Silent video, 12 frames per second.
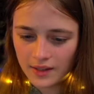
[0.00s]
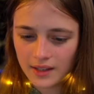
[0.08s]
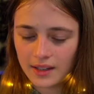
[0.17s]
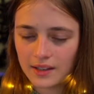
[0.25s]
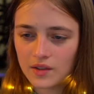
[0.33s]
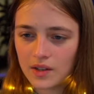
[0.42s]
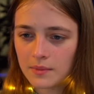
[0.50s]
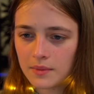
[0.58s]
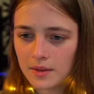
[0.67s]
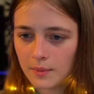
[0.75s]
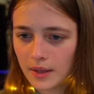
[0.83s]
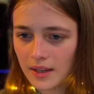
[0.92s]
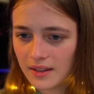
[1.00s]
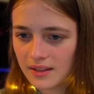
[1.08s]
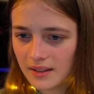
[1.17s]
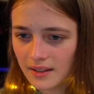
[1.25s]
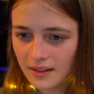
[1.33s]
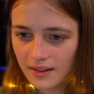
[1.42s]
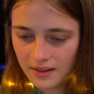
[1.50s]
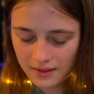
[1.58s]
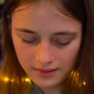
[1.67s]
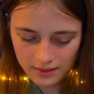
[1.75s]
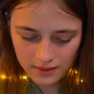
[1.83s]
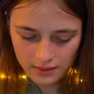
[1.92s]
Okay, drum and bass, uh,
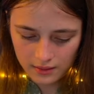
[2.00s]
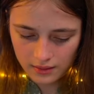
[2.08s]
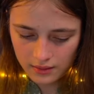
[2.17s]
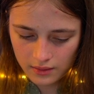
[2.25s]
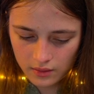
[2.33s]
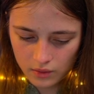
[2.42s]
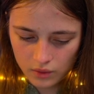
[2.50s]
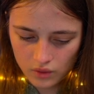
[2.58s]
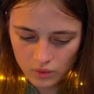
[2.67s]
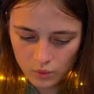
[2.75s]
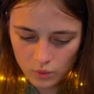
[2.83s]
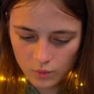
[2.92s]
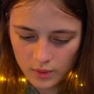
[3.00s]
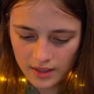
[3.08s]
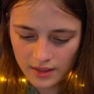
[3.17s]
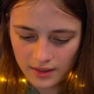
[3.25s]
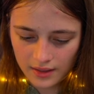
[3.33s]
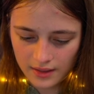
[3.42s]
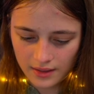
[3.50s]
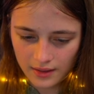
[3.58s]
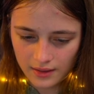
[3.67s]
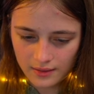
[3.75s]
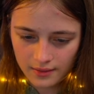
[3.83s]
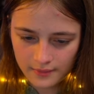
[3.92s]
twenty
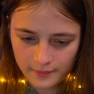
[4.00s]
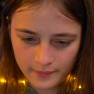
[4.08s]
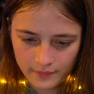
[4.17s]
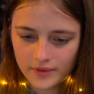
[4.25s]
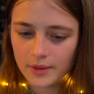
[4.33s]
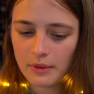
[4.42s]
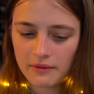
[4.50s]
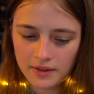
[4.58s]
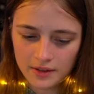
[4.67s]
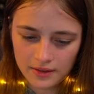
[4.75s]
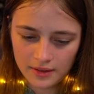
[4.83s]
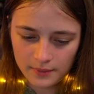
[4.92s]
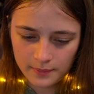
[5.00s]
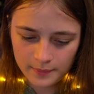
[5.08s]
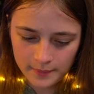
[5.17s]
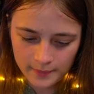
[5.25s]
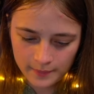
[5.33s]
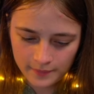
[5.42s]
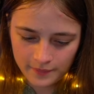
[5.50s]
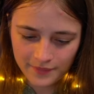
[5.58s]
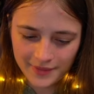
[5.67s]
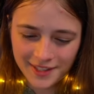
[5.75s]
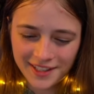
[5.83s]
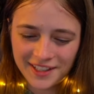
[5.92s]
nineteen. It's my favorite.
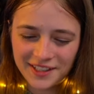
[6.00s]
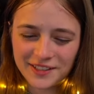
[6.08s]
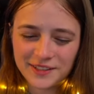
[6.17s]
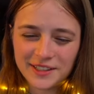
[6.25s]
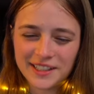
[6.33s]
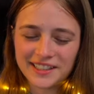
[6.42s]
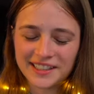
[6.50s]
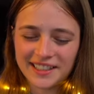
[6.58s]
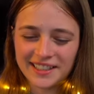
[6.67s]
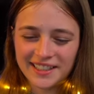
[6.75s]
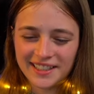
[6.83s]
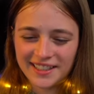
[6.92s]
Here we are.